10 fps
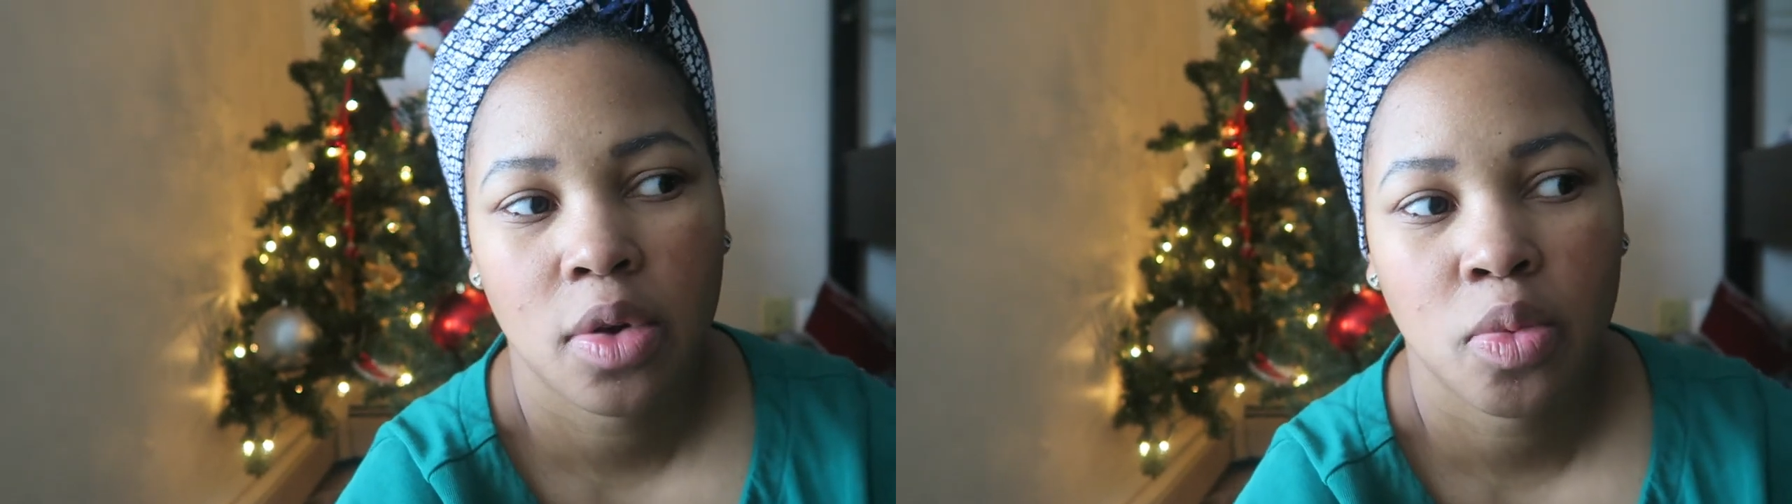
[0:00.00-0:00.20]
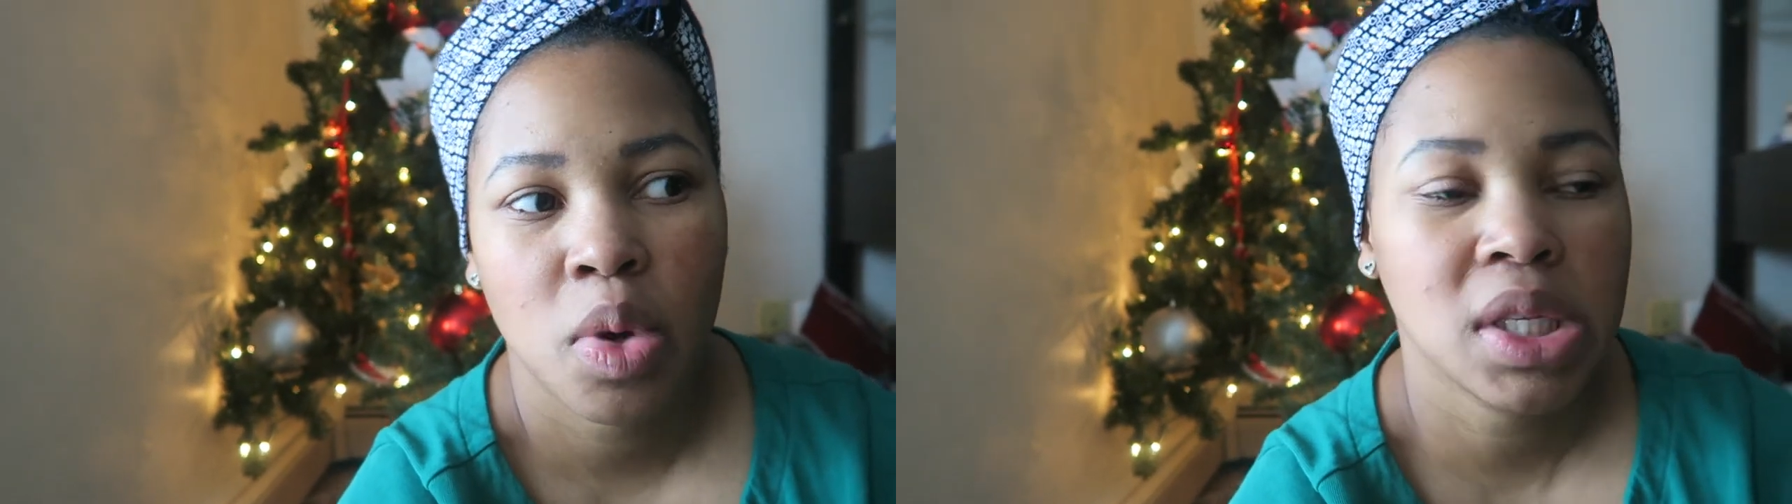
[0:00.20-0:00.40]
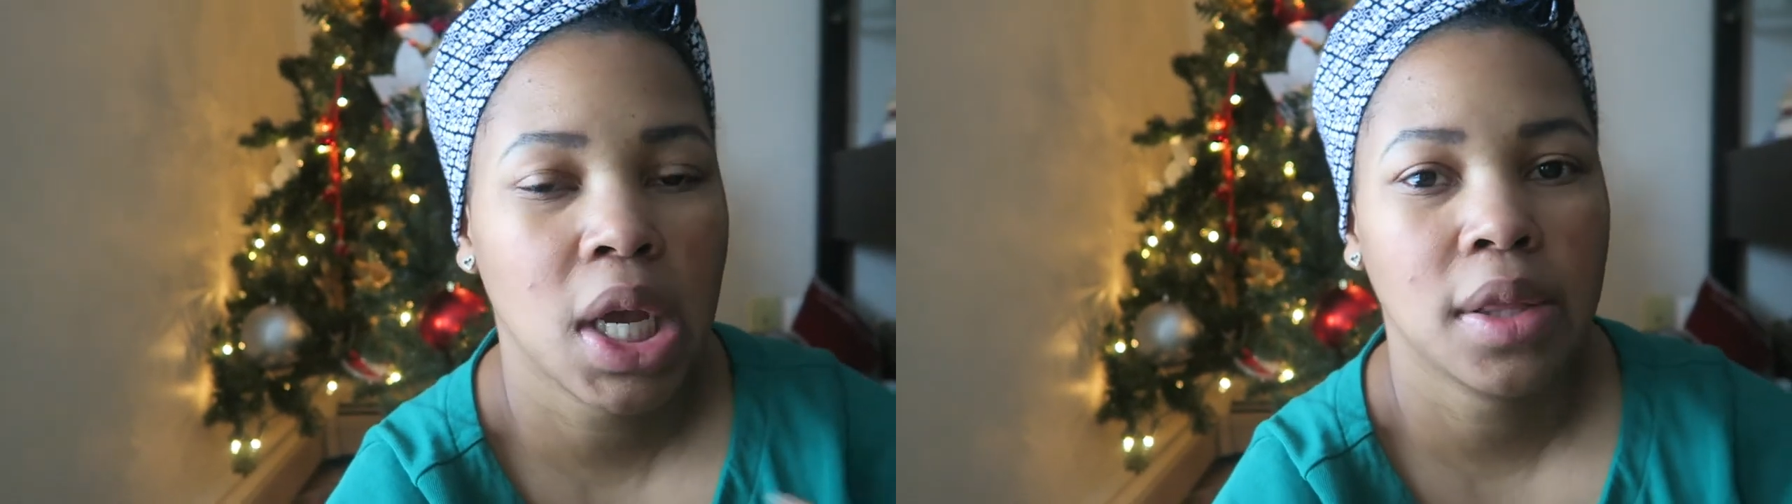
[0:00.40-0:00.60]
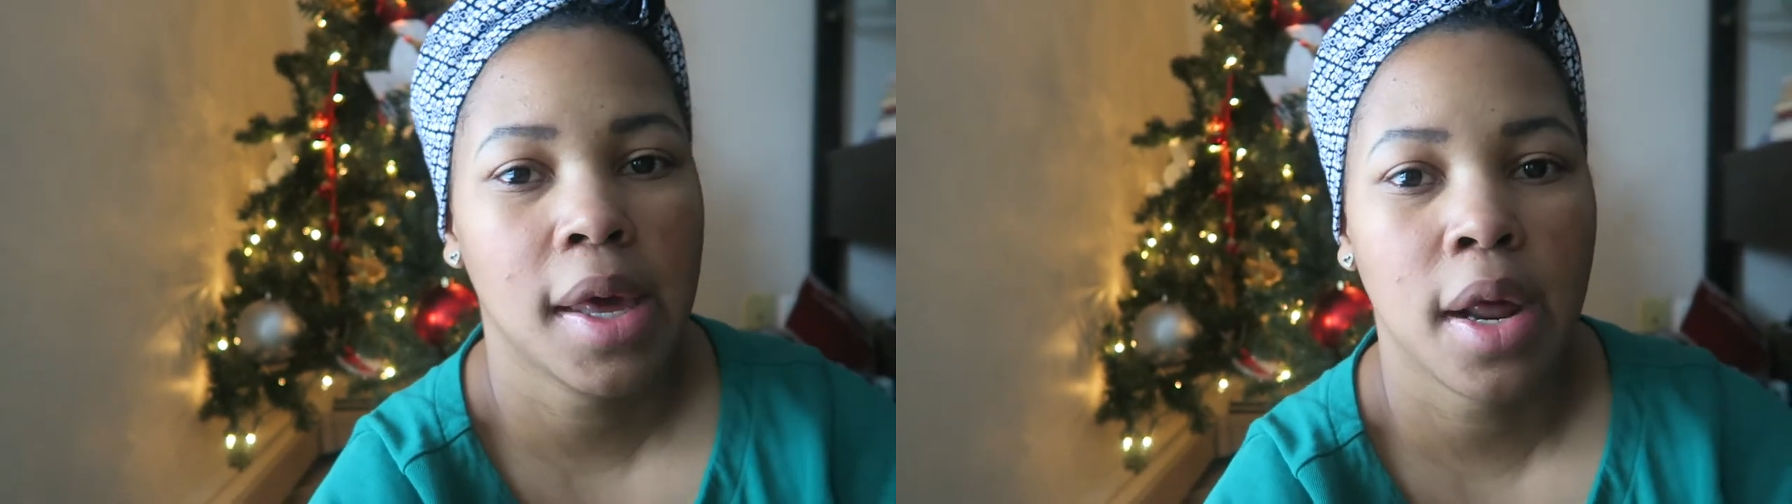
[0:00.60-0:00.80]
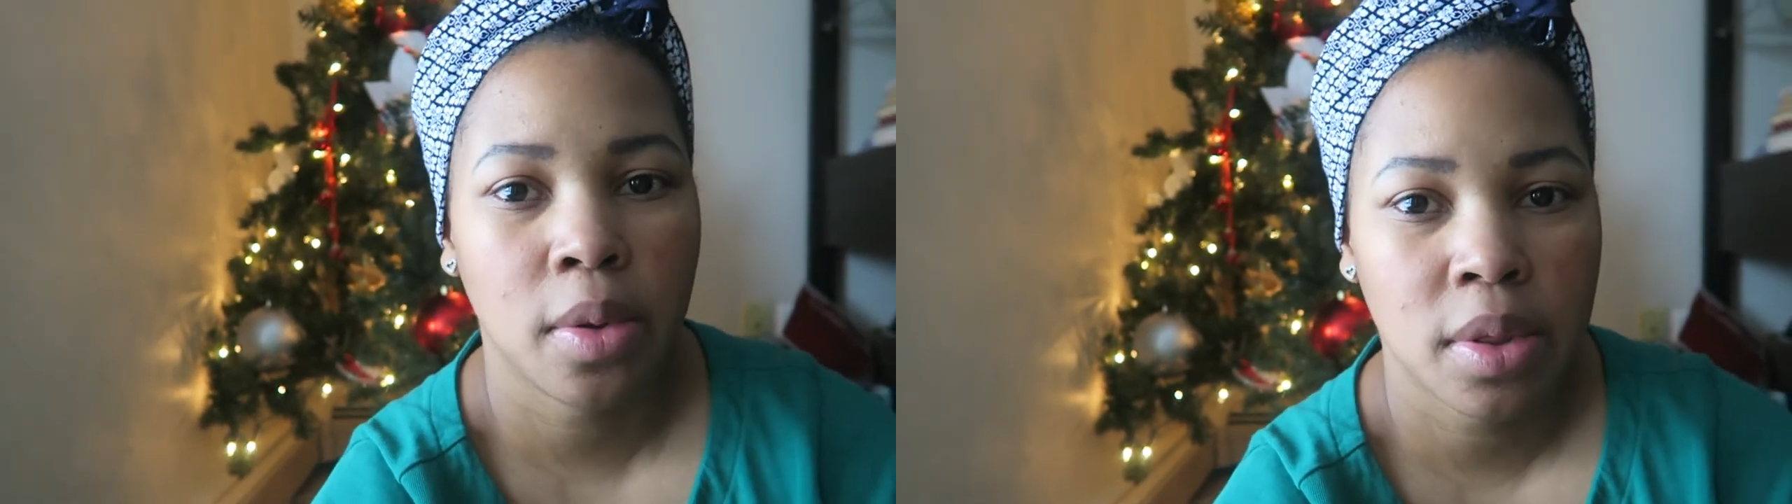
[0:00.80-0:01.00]
we take
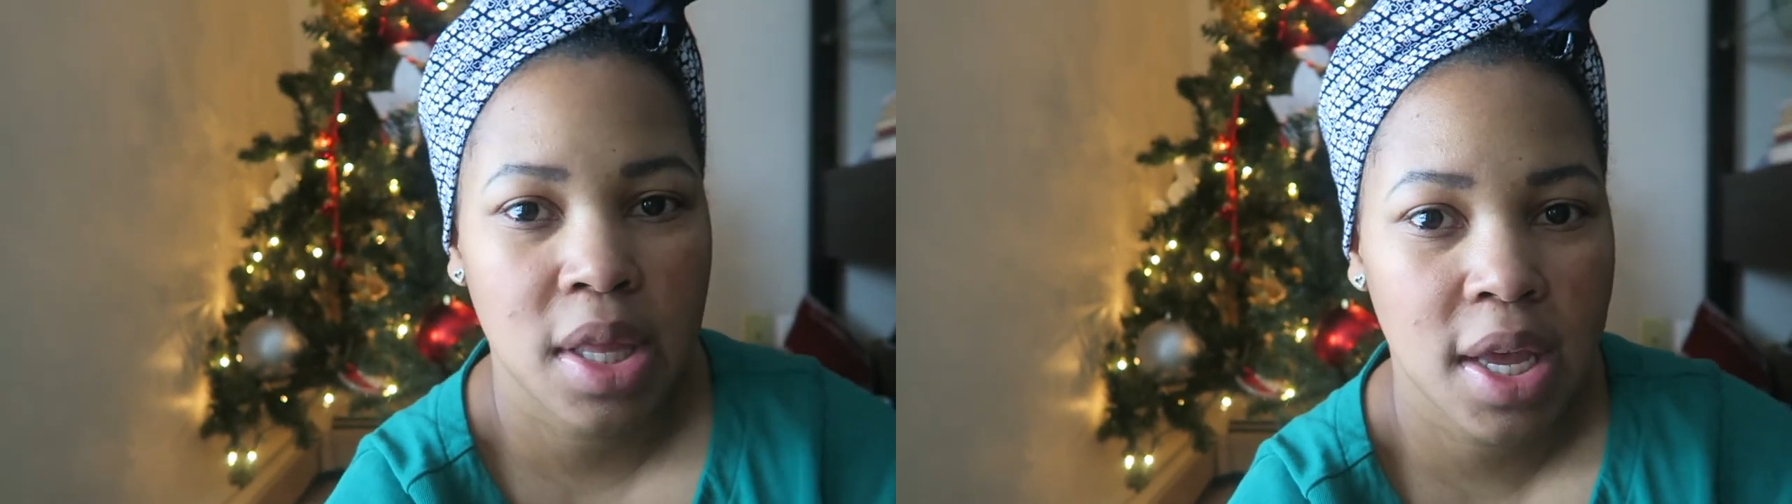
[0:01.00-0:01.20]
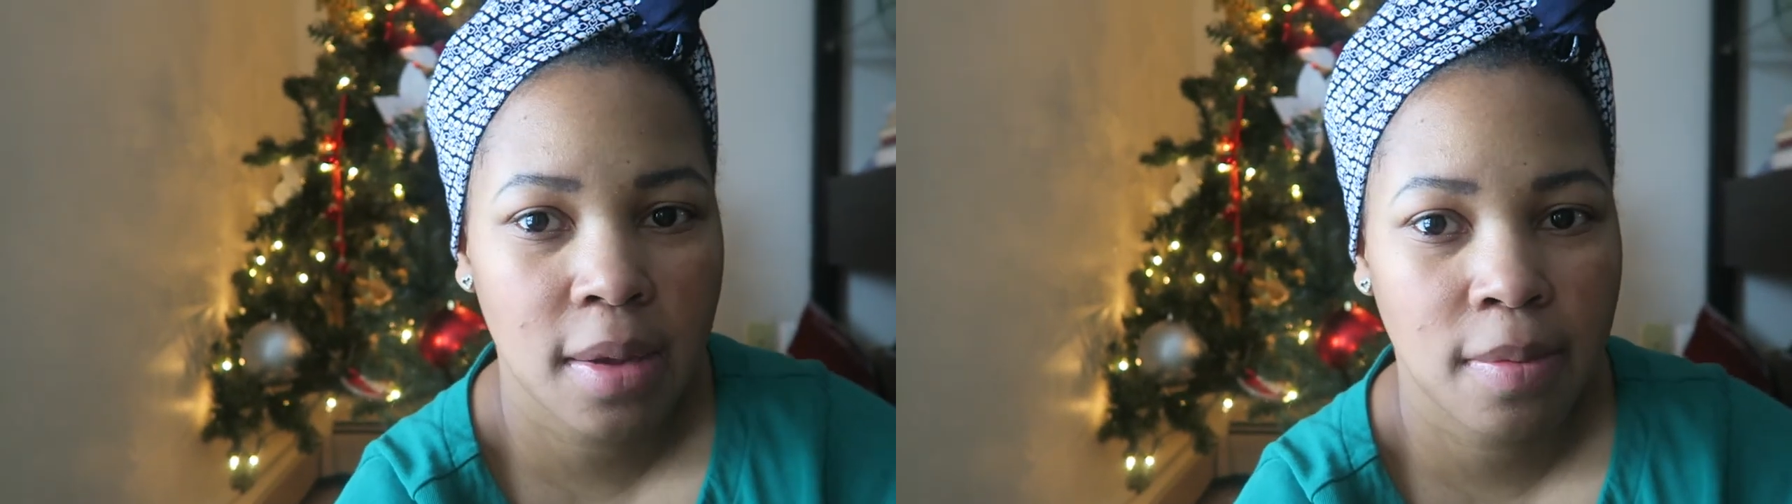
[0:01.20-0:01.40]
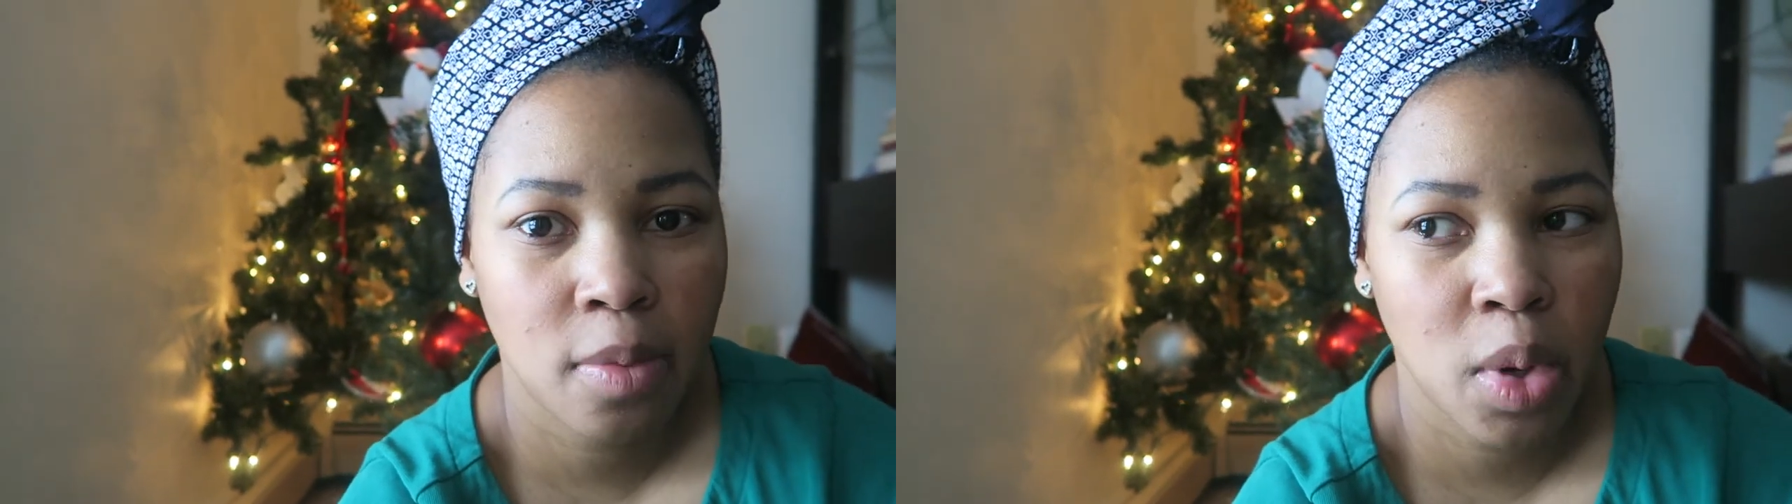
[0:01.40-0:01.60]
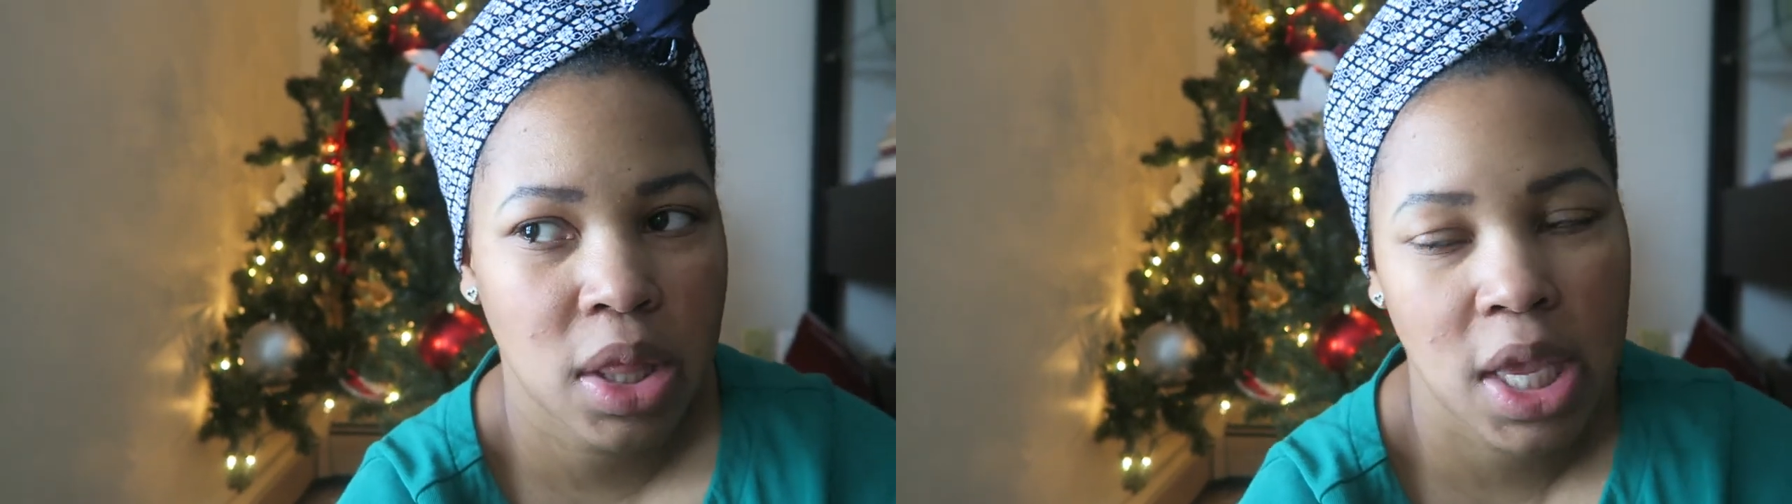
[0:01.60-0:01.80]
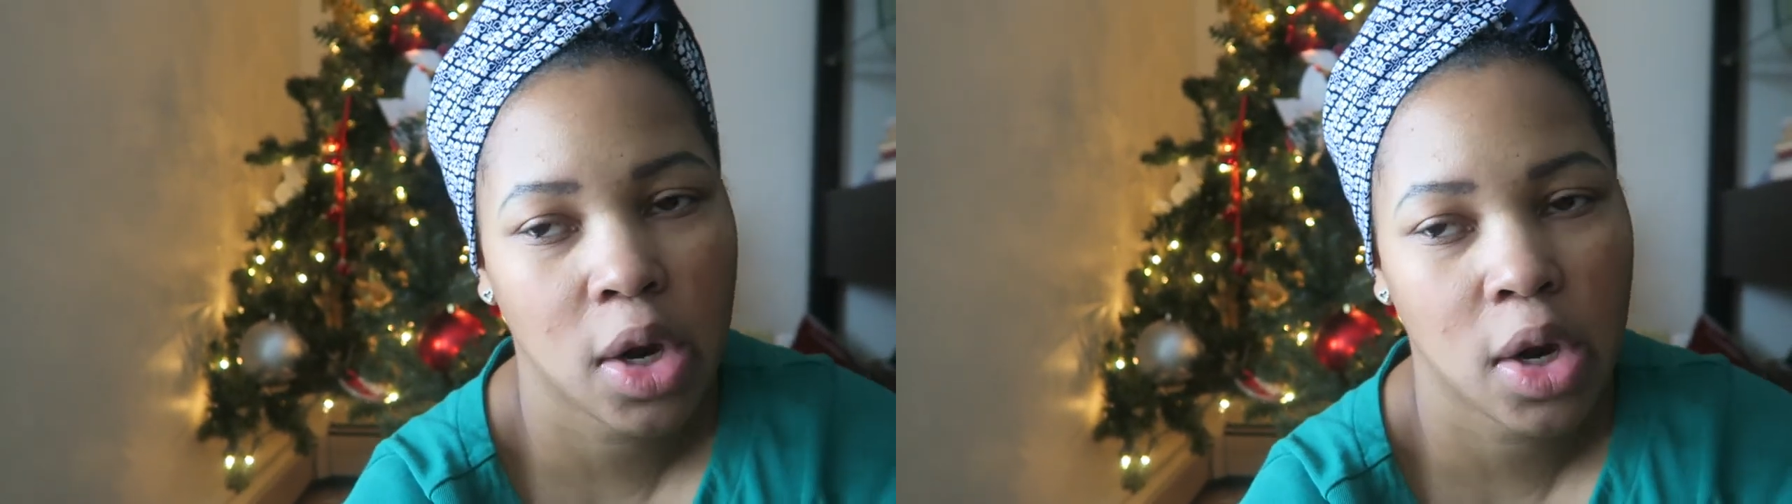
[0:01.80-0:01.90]
that out on them when they